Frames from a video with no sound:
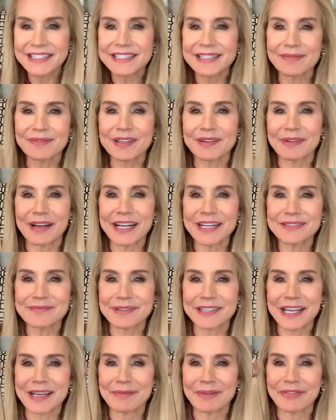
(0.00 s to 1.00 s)
is something my
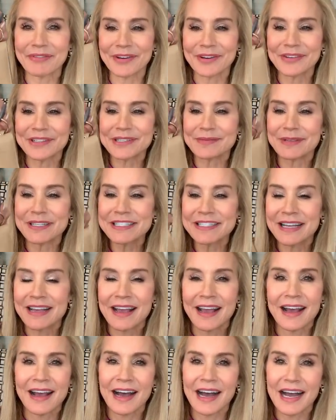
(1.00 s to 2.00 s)
husband gave me for Christmas.
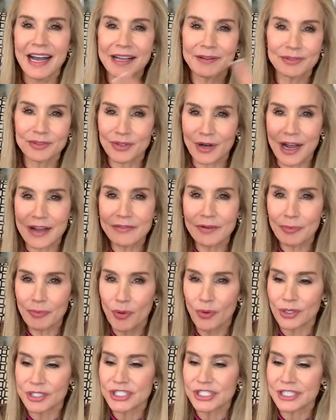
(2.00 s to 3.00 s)
I drive a
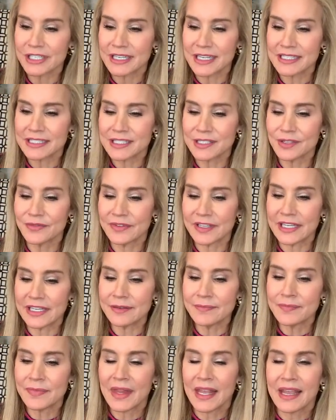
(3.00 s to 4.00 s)
Porsche S U
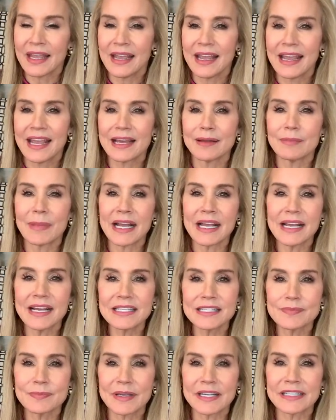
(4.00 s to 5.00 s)
V, and my
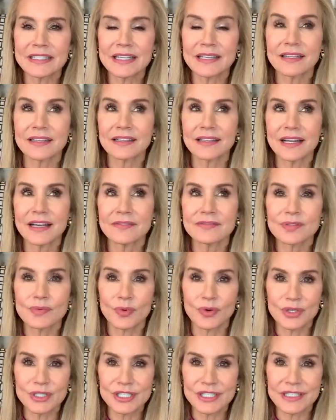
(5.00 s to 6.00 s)
husband loves
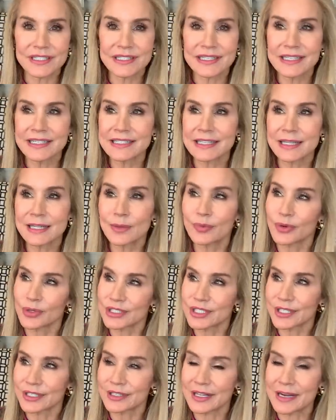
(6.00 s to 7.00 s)
Porsches. He's in the
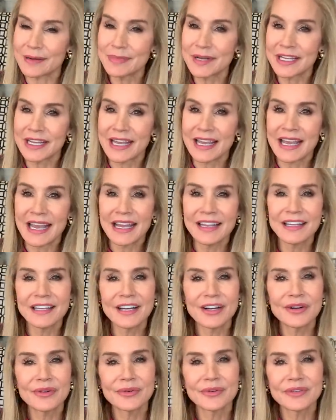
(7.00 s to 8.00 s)
Porsche club. You
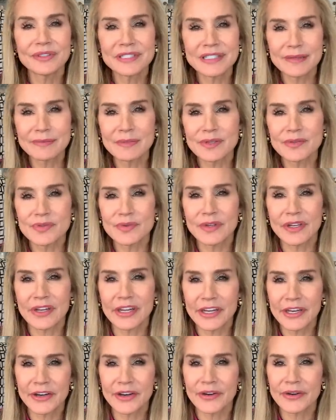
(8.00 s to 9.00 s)
know, sometimes when you
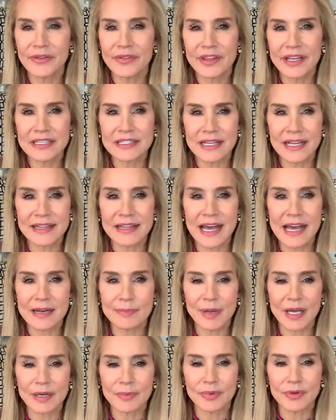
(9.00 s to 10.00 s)
hear things like that
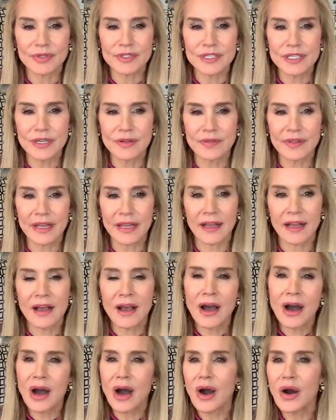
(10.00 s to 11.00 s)
about a person, you think,
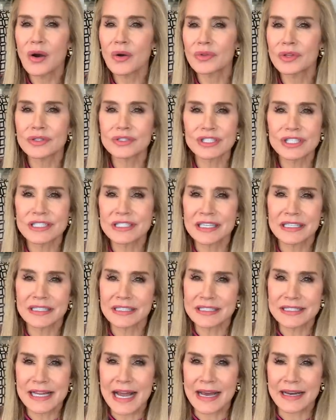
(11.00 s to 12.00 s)
oh, they're just
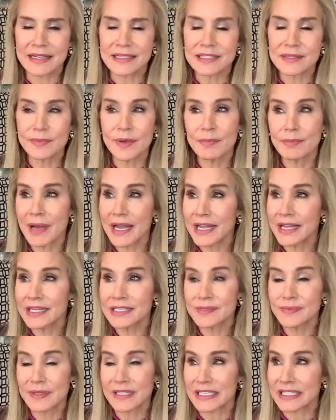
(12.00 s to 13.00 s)
into status. But my
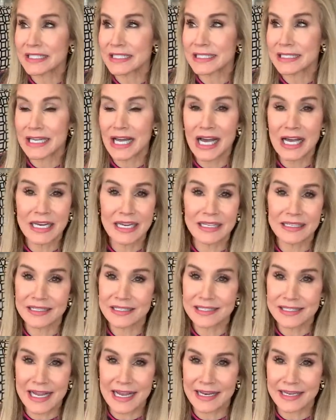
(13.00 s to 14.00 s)
husband is not into
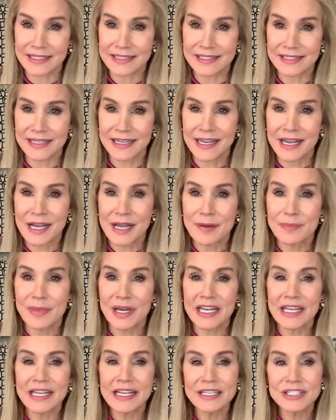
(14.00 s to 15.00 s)
status, but
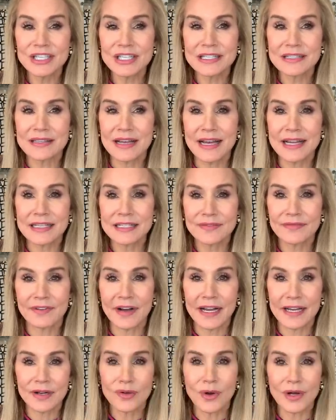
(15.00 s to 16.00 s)
he just likes
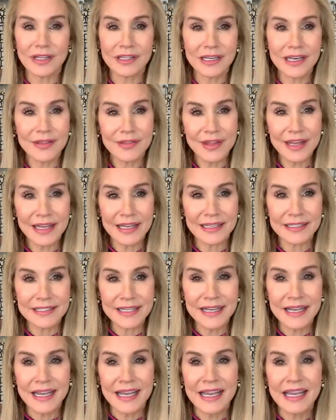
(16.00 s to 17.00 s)
fine quality things.
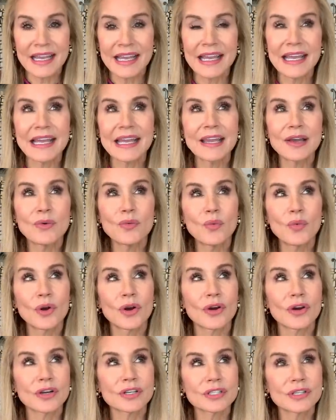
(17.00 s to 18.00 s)
He
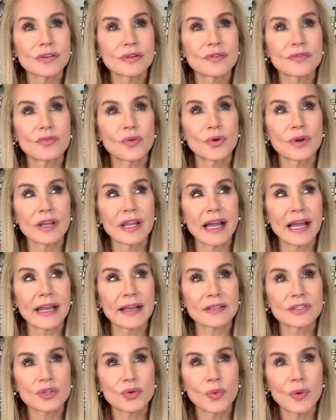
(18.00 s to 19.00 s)
worked for
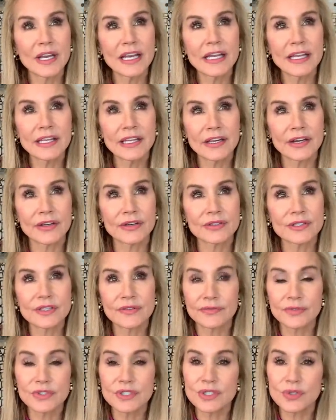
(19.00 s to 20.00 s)
like twenty years, the
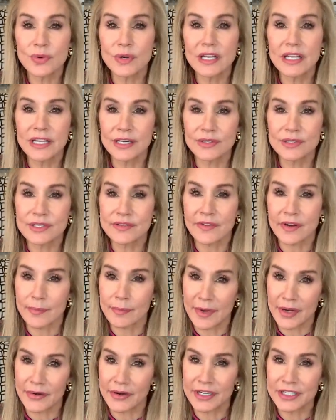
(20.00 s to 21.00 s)
first twenty years of our
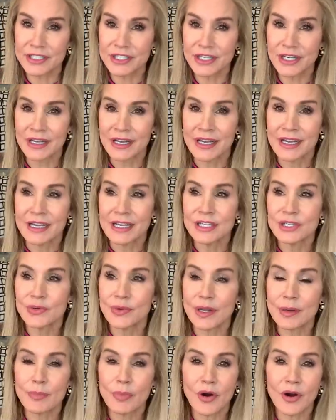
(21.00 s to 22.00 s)
marriage,
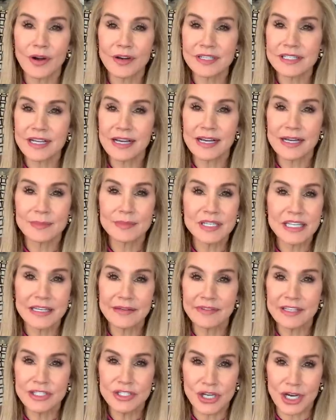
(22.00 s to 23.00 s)
doing part-time T
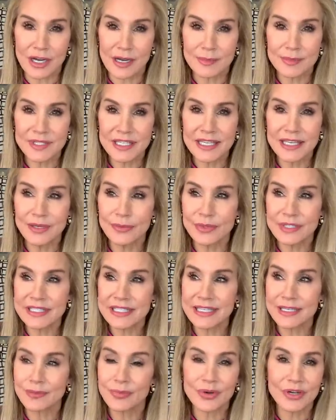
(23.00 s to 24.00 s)
V jobs. He was
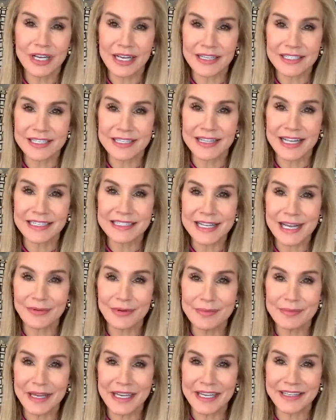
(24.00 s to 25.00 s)
in production. That's how
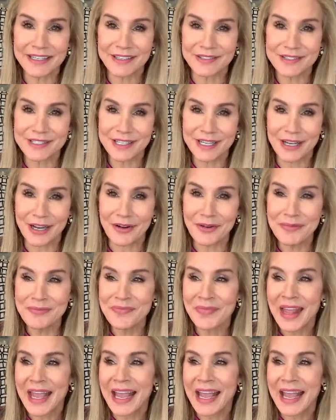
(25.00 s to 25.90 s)
we met years ago.